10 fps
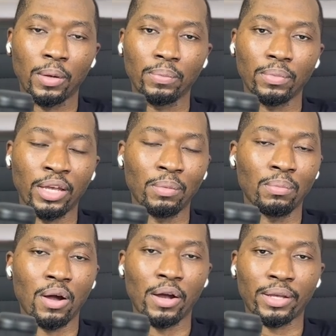in
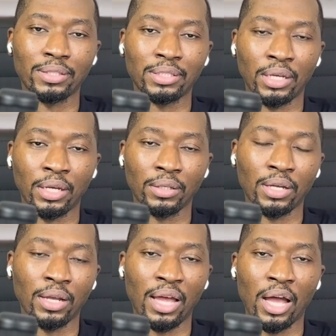marketing,
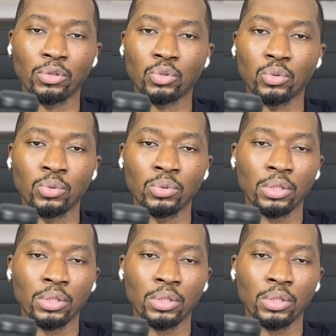and how to